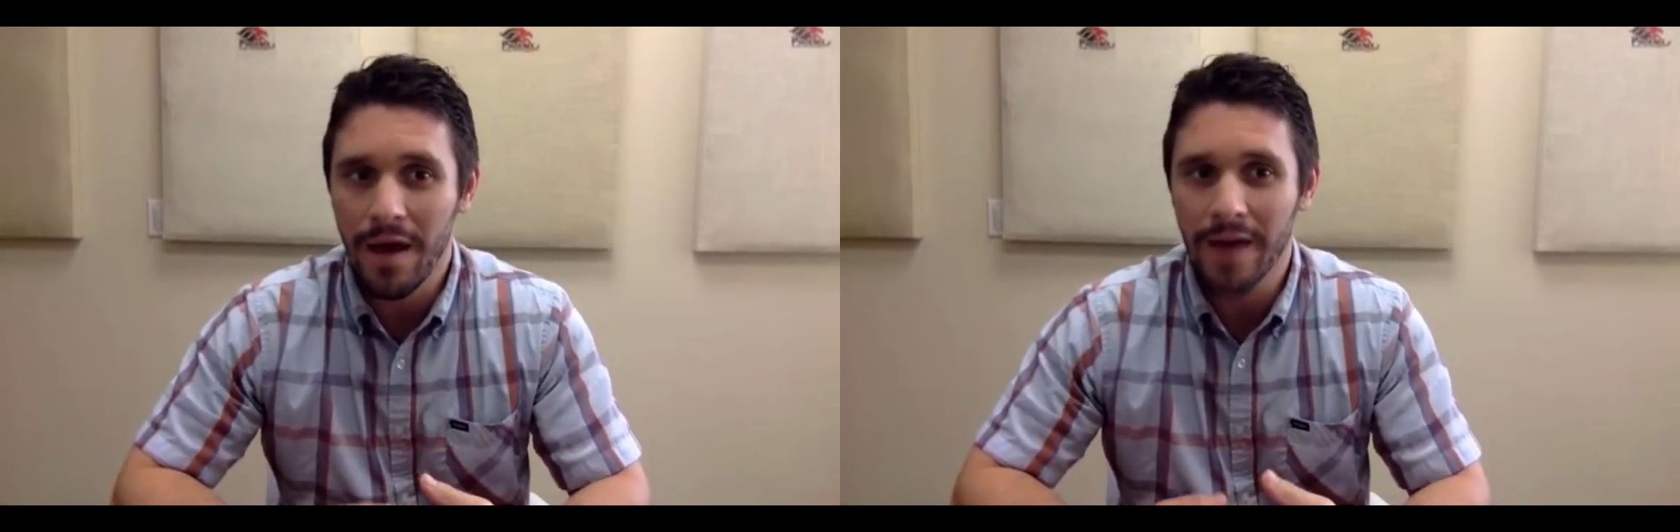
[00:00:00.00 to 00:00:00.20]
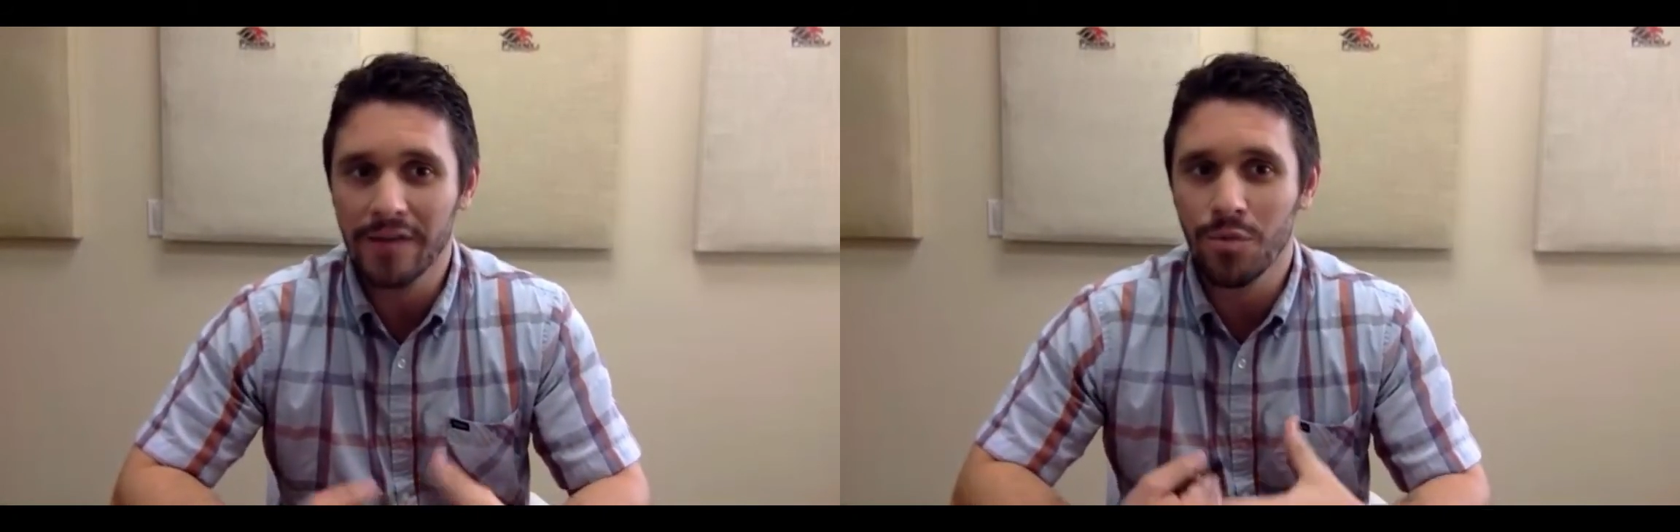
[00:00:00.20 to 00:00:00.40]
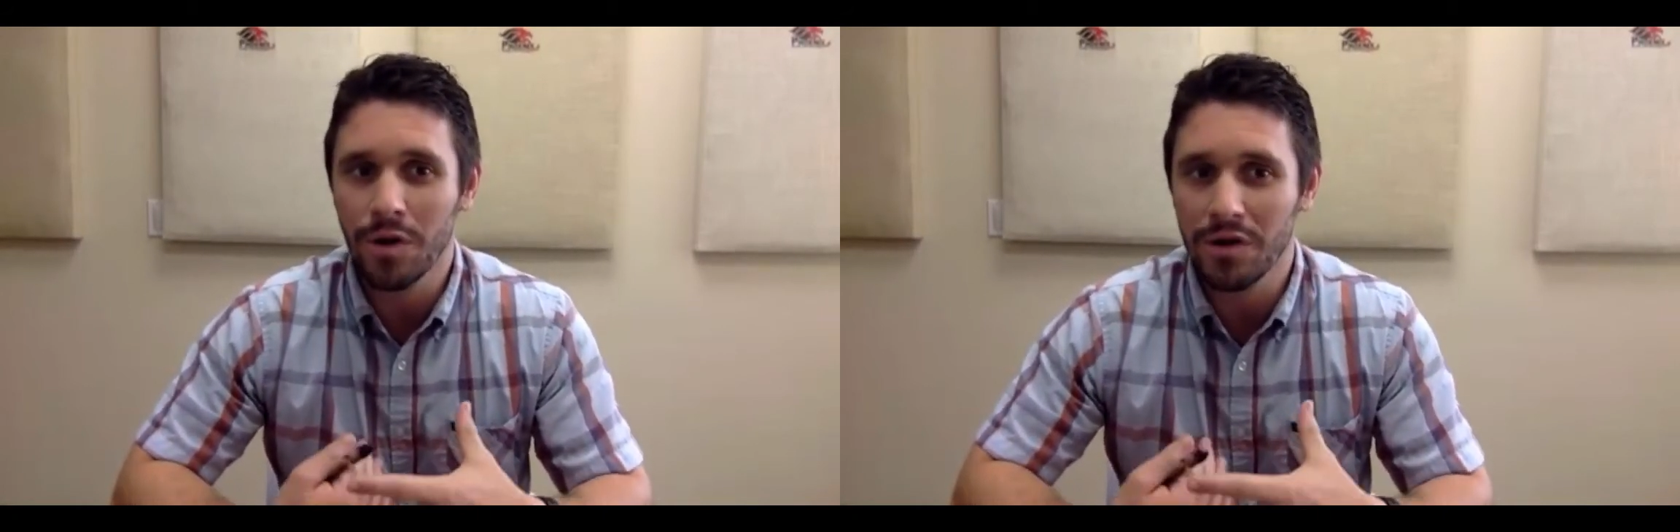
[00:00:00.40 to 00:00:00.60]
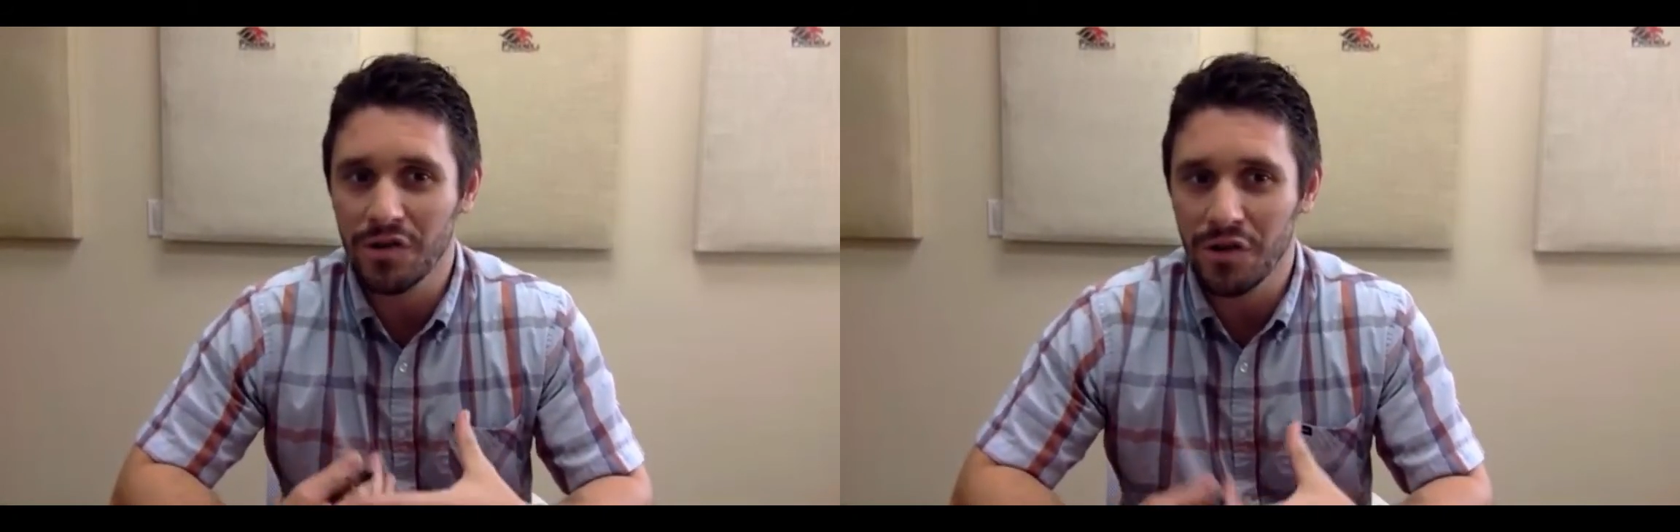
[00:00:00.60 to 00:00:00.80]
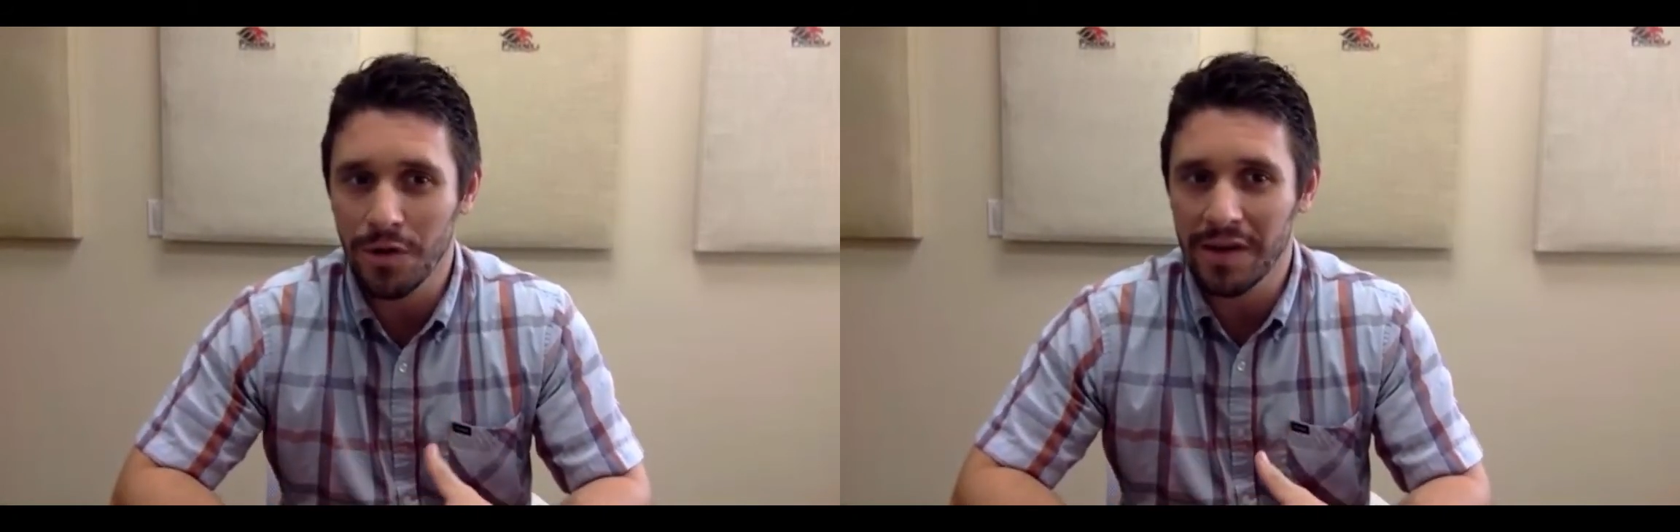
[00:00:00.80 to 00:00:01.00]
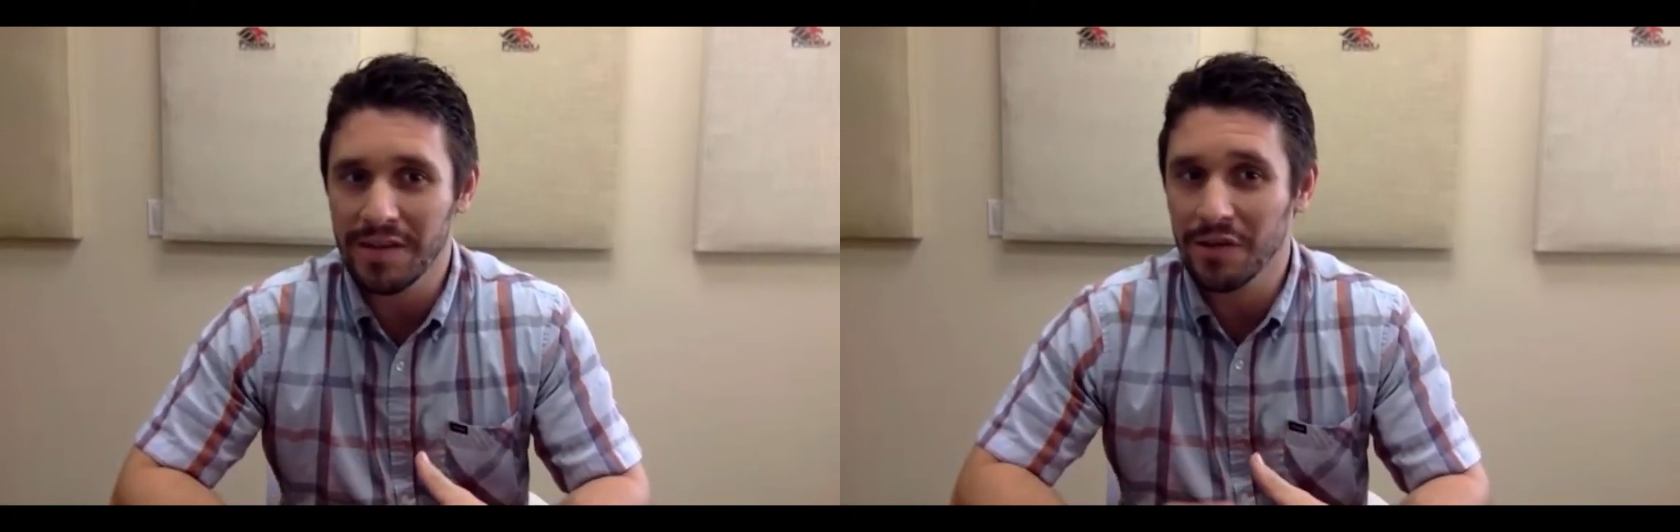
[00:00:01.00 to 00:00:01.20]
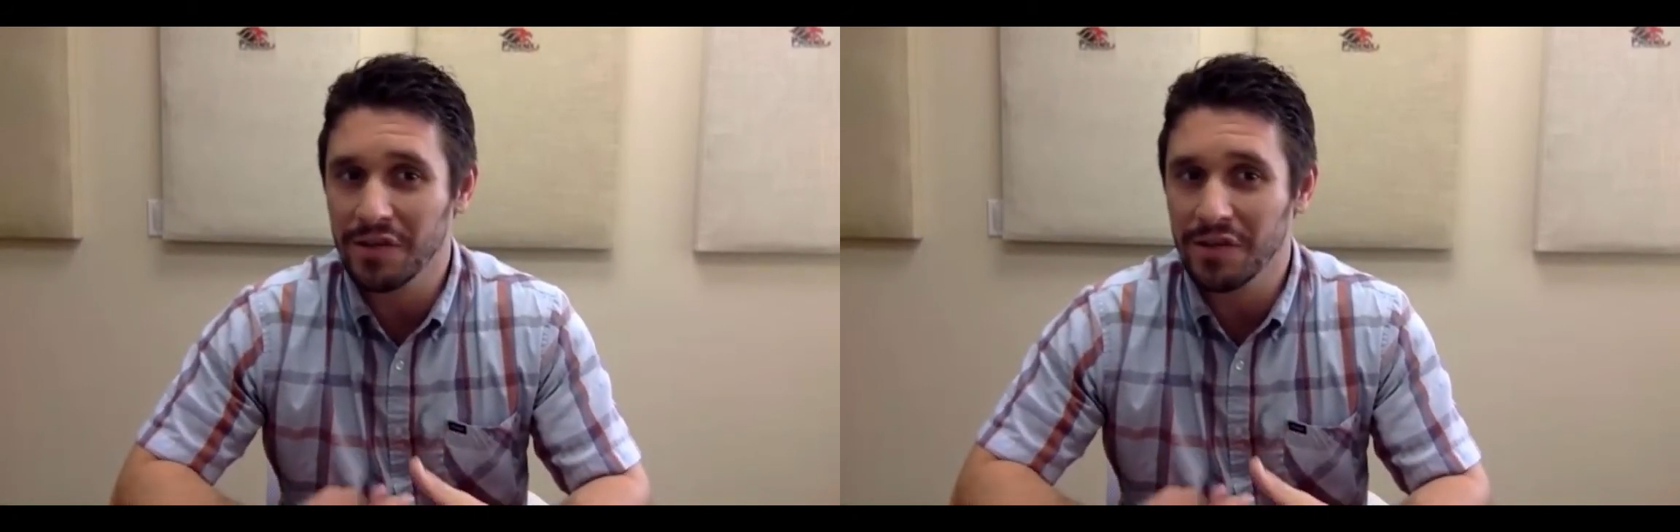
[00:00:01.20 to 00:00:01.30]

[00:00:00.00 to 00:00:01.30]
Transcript: I just wanted to showcase how